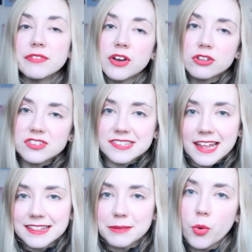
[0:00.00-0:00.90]
Moving on to
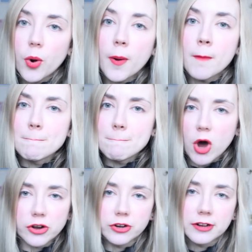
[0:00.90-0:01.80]
slightly more
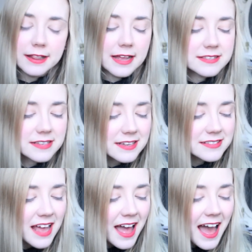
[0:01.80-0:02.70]
modern
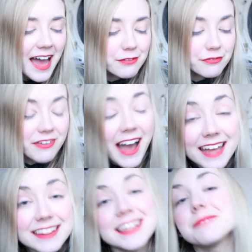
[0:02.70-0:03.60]
classics, I
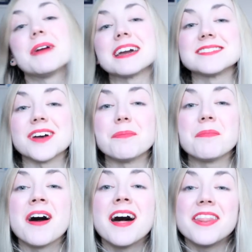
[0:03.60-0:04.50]
finally picked
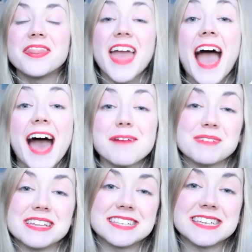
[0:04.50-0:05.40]
up The
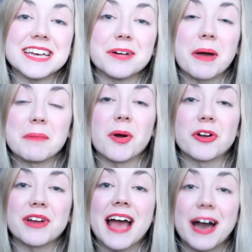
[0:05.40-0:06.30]
Handmaid's Tale by
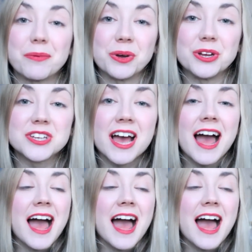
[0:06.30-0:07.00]
Margaret Atwood.